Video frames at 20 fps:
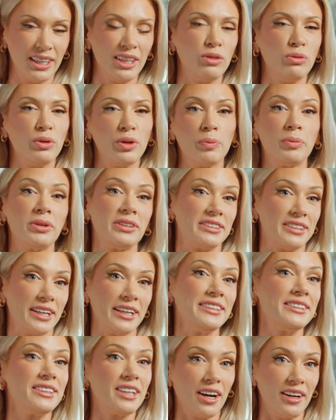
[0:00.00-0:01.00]
With
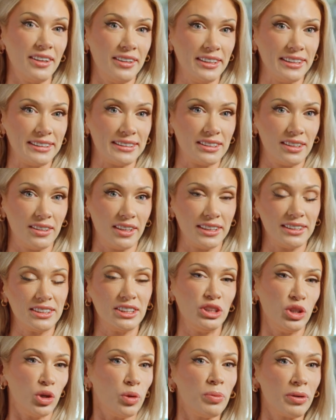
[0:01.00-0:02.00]
precise cut lists aligned to
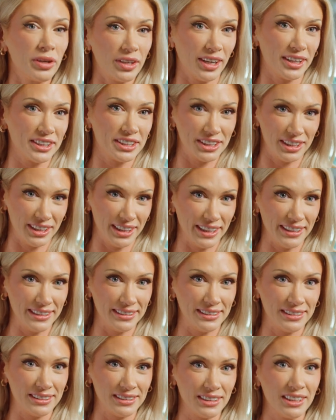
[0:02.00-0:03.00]
your production
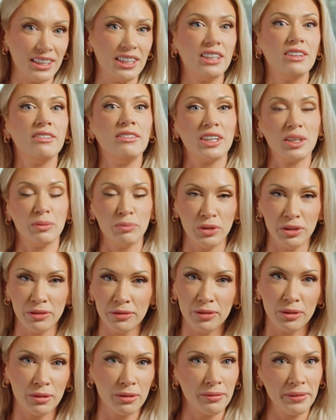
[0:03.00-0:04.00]
needs, we can move
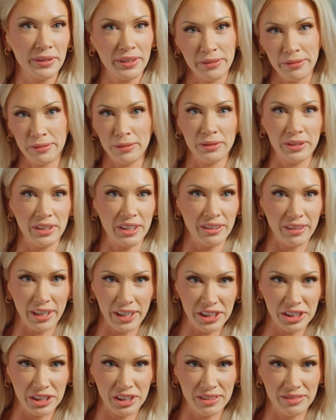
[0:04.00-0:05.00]
forward with the full
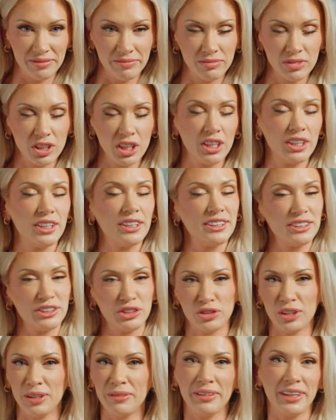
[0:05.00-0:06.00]
integration,
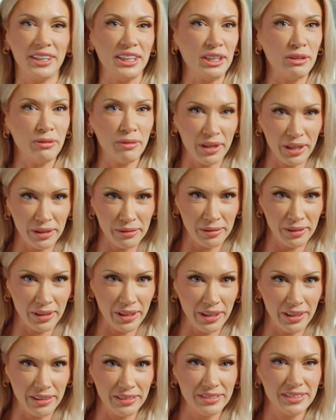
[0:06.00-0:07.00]
streamlining your
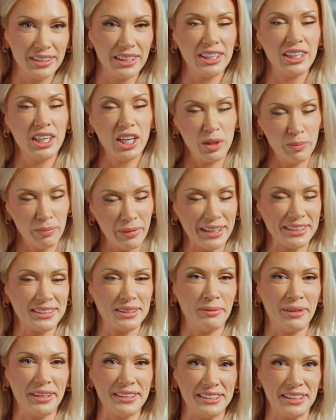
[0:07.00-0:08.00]
workflow and
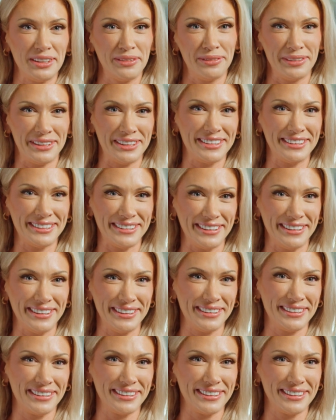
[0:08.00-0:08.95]
maximizing efficiency.